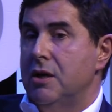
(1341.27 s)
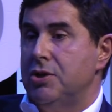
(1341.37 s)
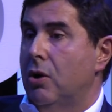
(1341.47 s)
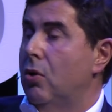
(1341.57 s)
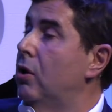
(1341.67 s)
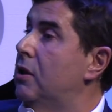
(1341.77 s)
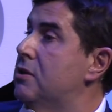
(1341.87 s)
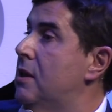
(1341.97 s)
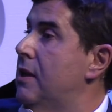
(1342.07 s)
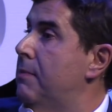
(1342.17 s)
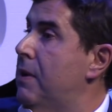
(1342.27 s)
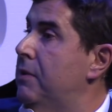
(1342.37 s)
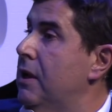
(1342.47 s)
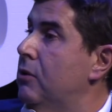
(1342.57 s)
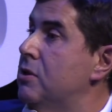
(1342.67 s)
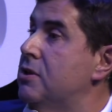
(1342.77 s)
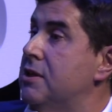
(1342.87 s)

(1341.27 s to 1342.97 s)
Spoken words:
shareholders, that they are private equities.